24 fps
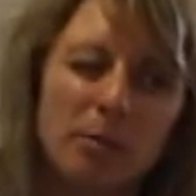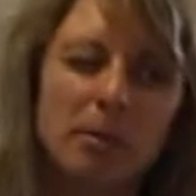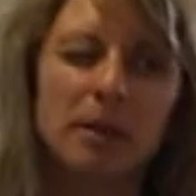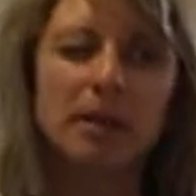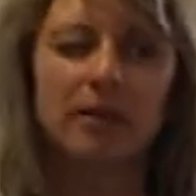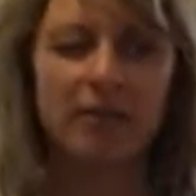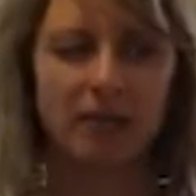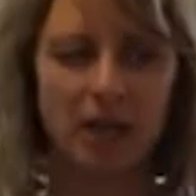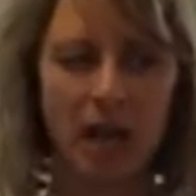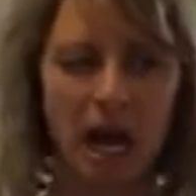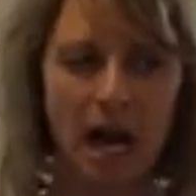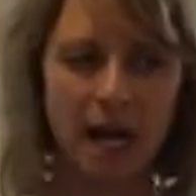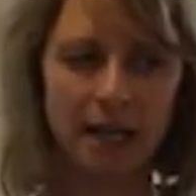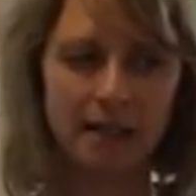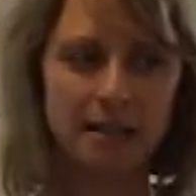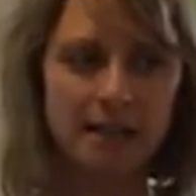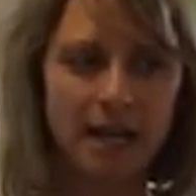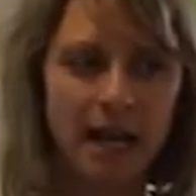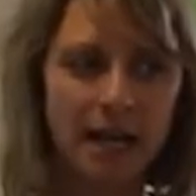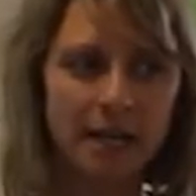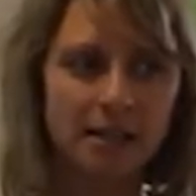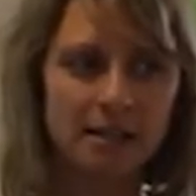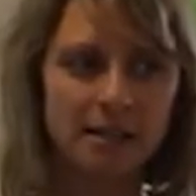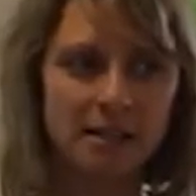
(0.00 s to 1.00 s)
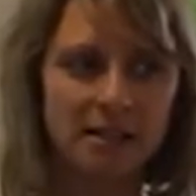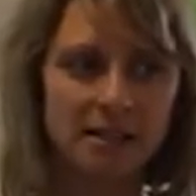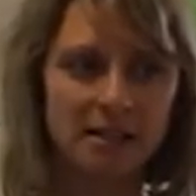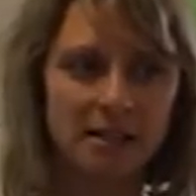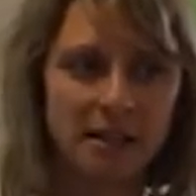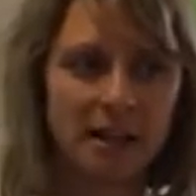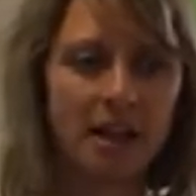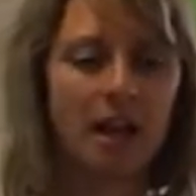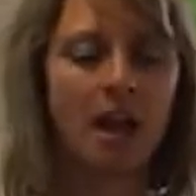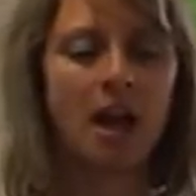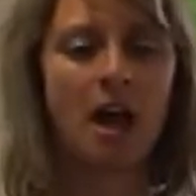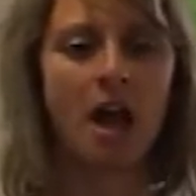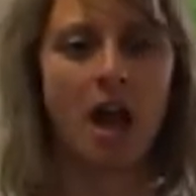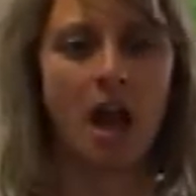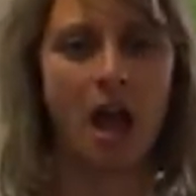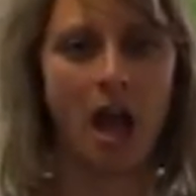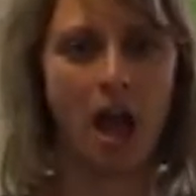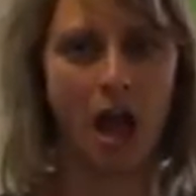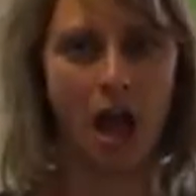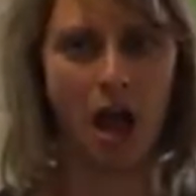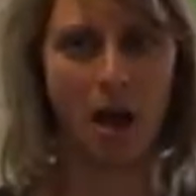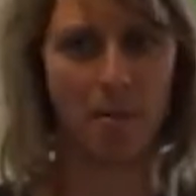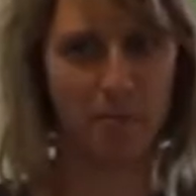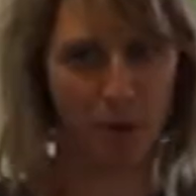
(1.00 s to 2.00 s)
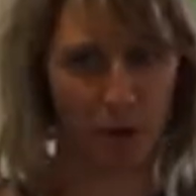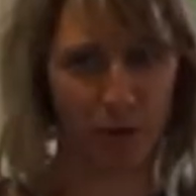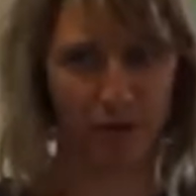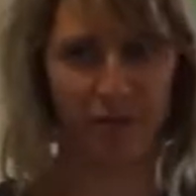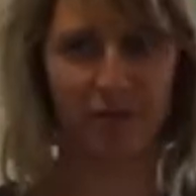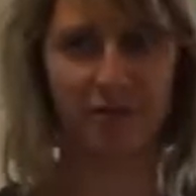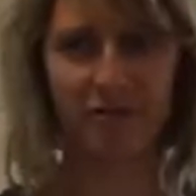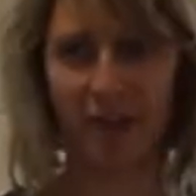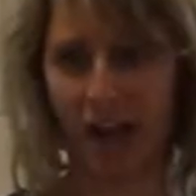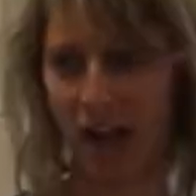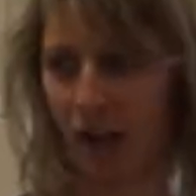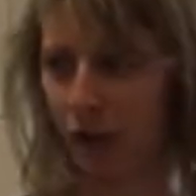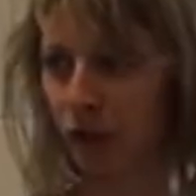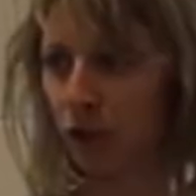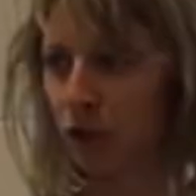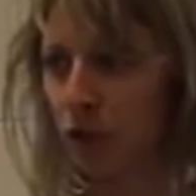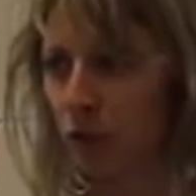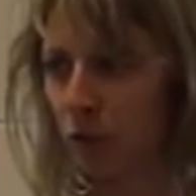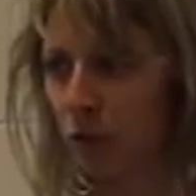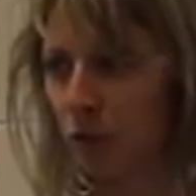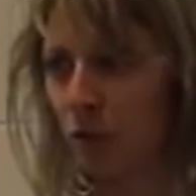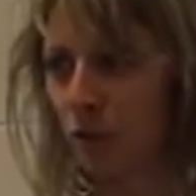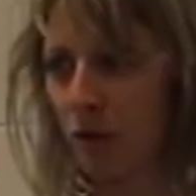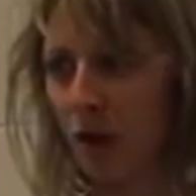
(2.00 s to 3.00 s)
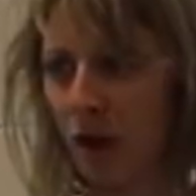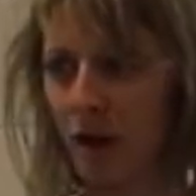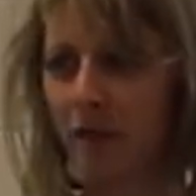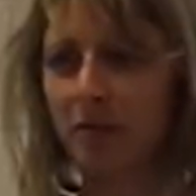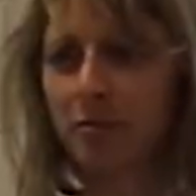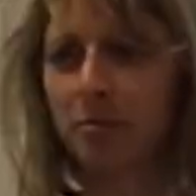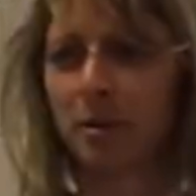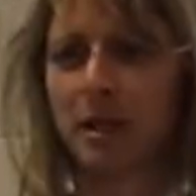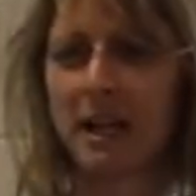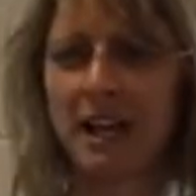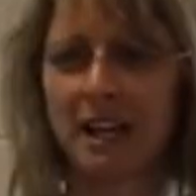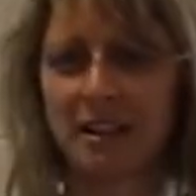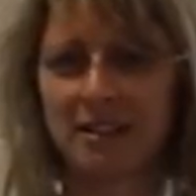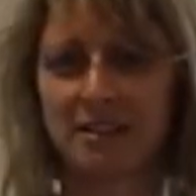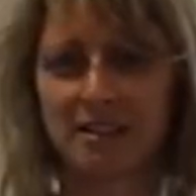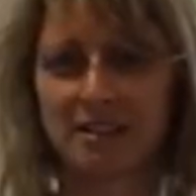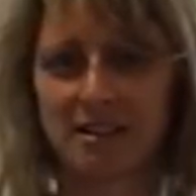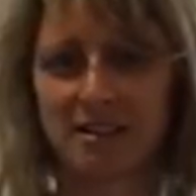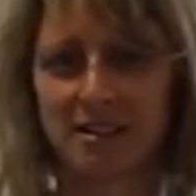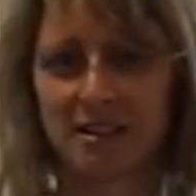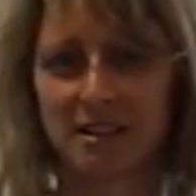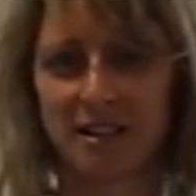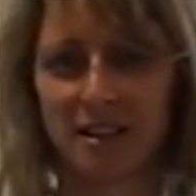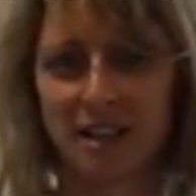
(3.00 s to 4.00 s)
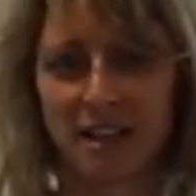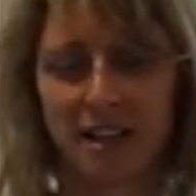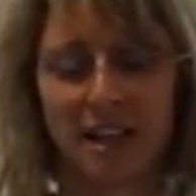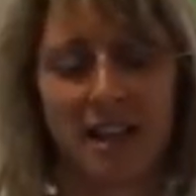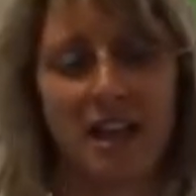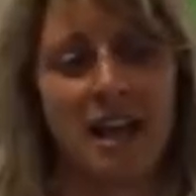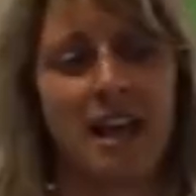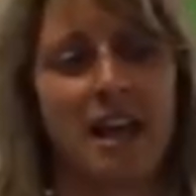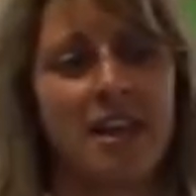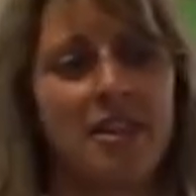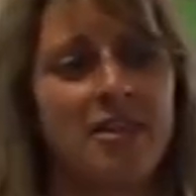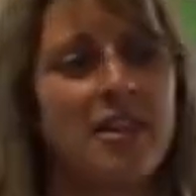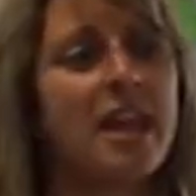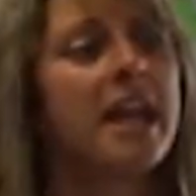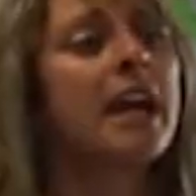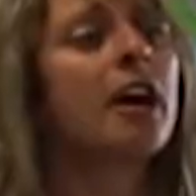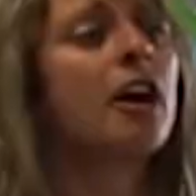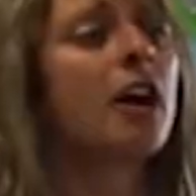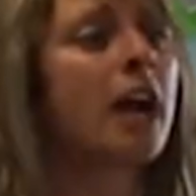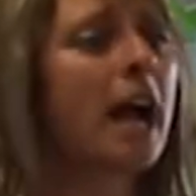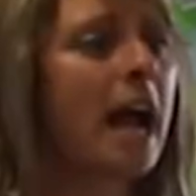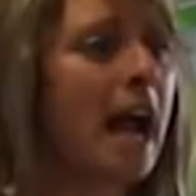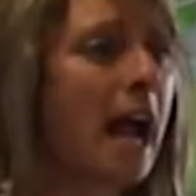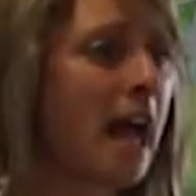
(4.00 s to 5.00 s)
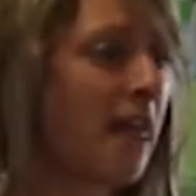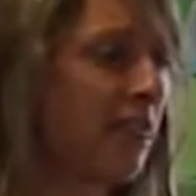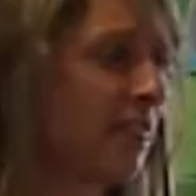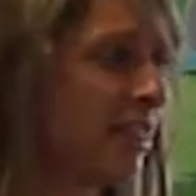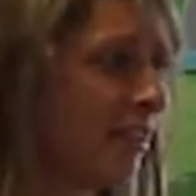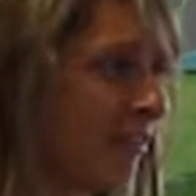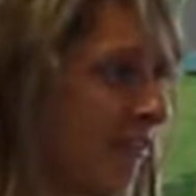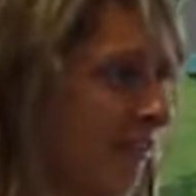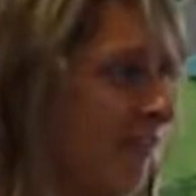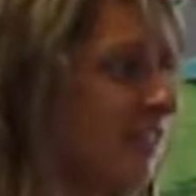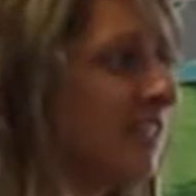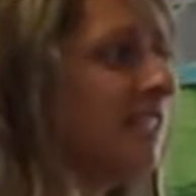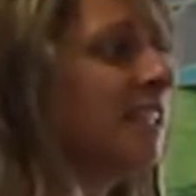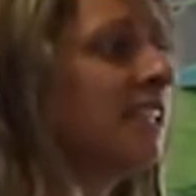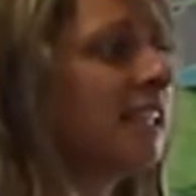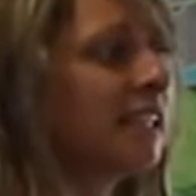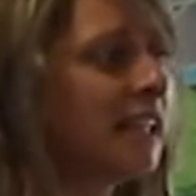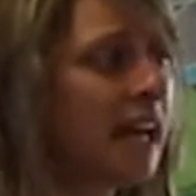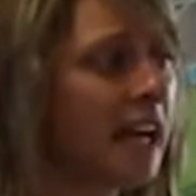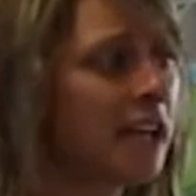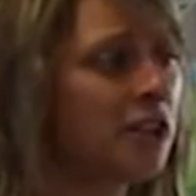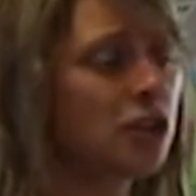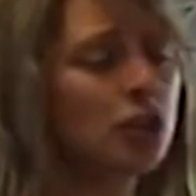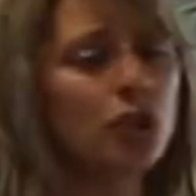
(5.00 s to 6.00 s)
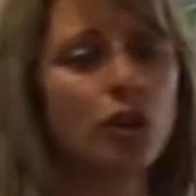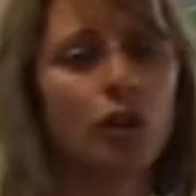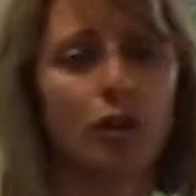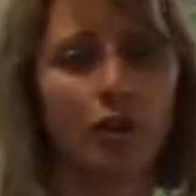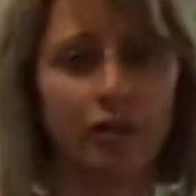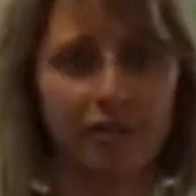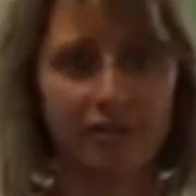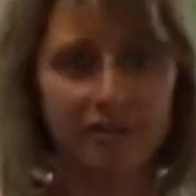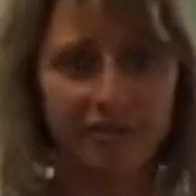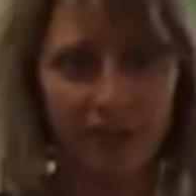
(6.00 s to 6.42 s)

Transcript: bit of context about the value of plants, they are the physiological